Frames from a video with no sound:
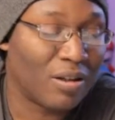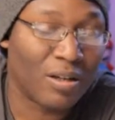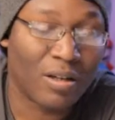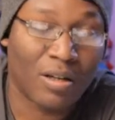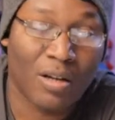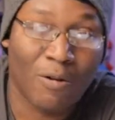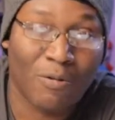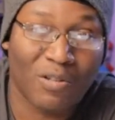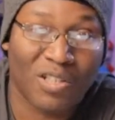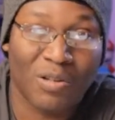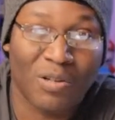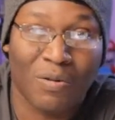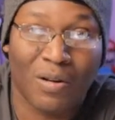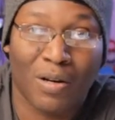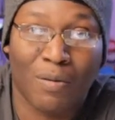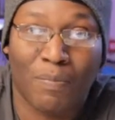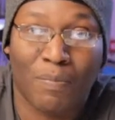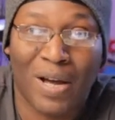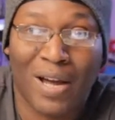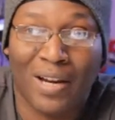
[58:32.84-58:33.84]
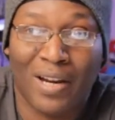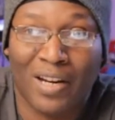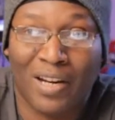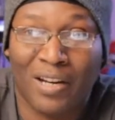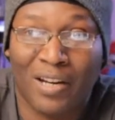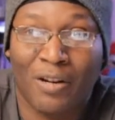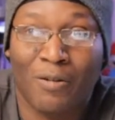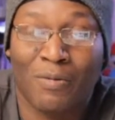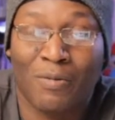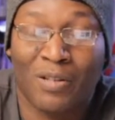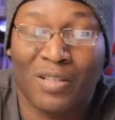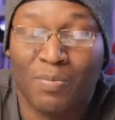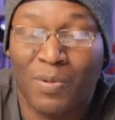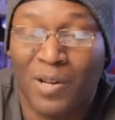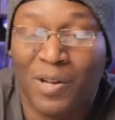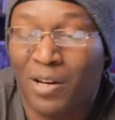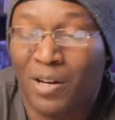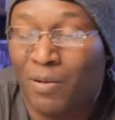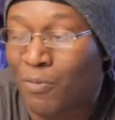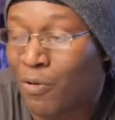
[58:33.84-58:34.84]
coax you into buying it new and
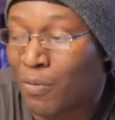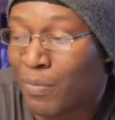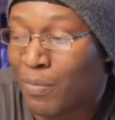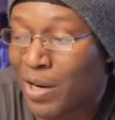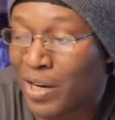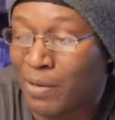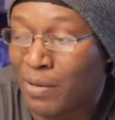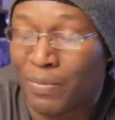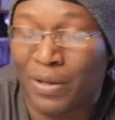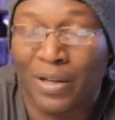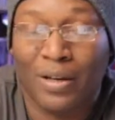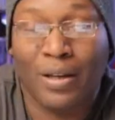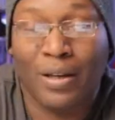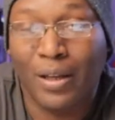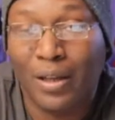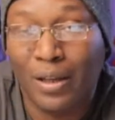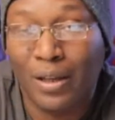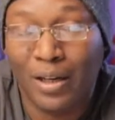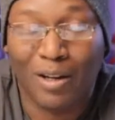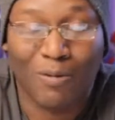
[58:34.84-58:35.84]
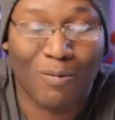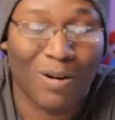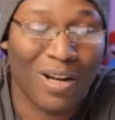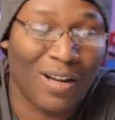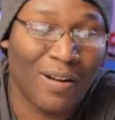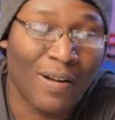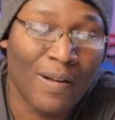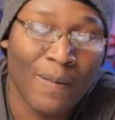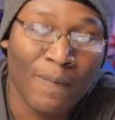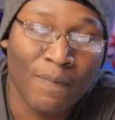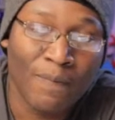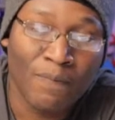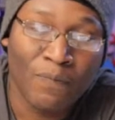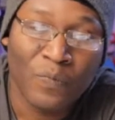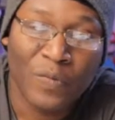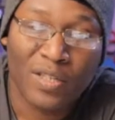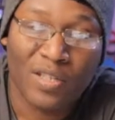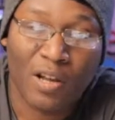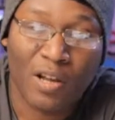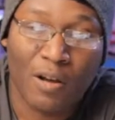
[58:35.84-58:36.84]
spending more money. But anyway,
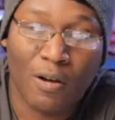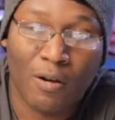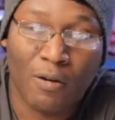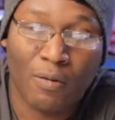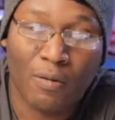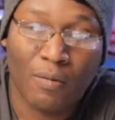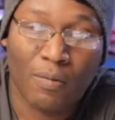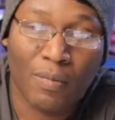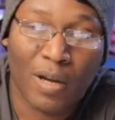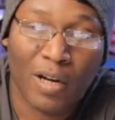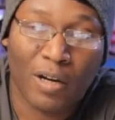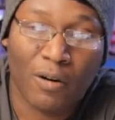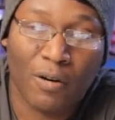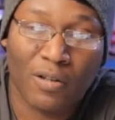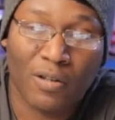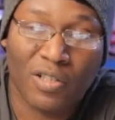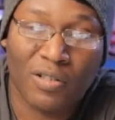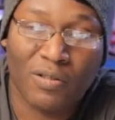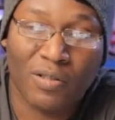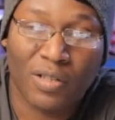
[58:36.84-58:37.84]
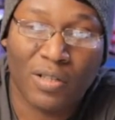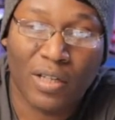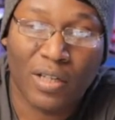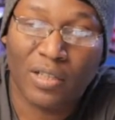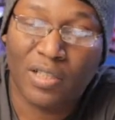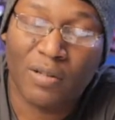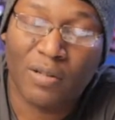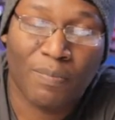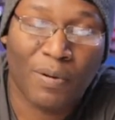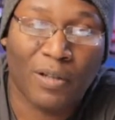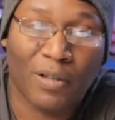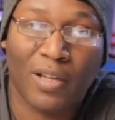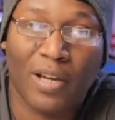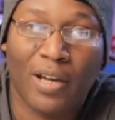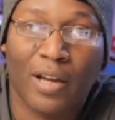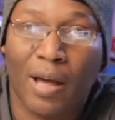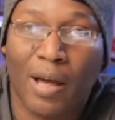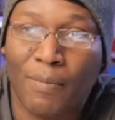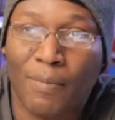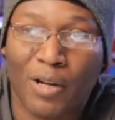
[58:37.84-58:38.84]
so my girl, she was like, it's your
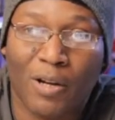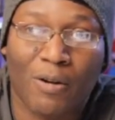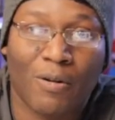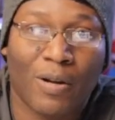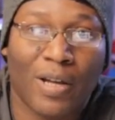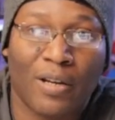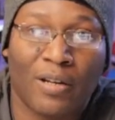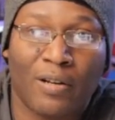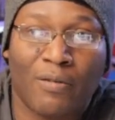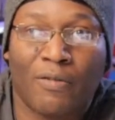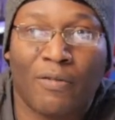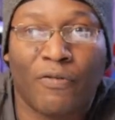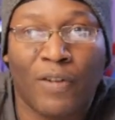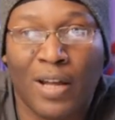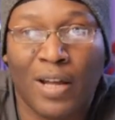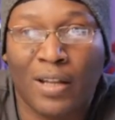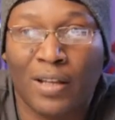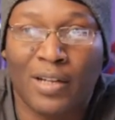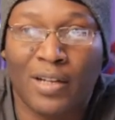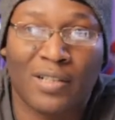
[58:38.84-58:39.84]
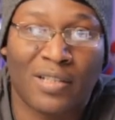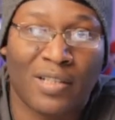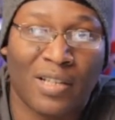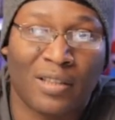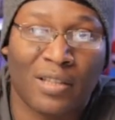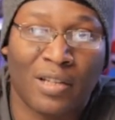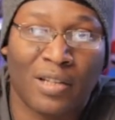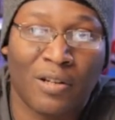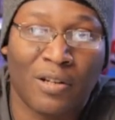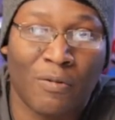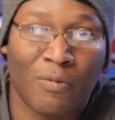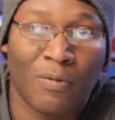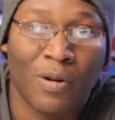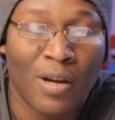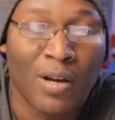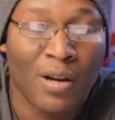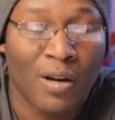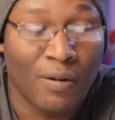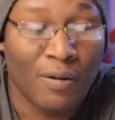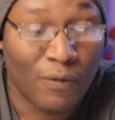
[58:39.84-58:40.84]
birthday. I'm gonna go ahead and do it. Fine, let us get the new
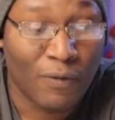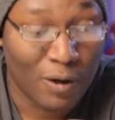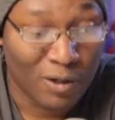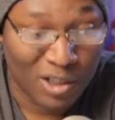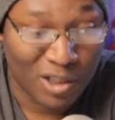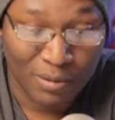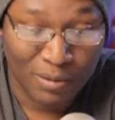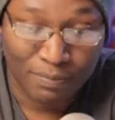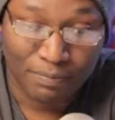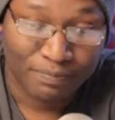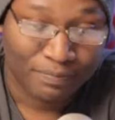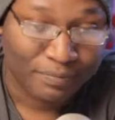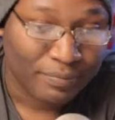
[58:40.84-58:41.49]
version